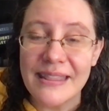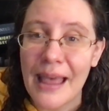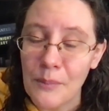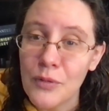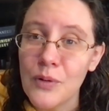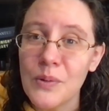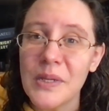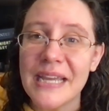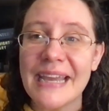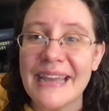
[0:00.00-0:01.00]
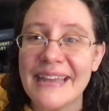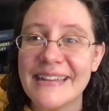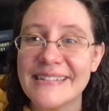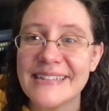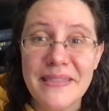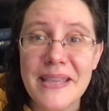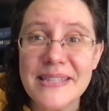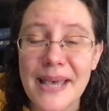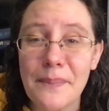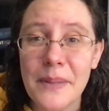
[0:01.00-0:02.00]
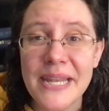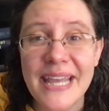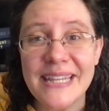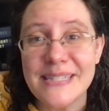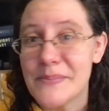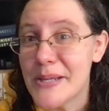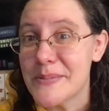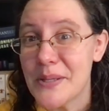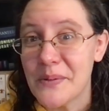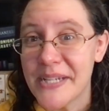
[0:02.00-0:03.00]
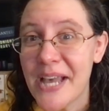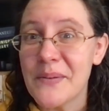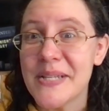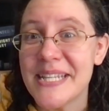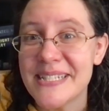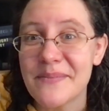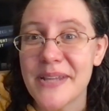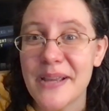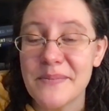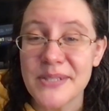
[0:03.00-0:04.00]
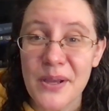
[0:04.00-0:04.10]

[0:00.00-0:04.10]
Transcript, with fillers: that mood and things happen and sometimes they work out and sometimes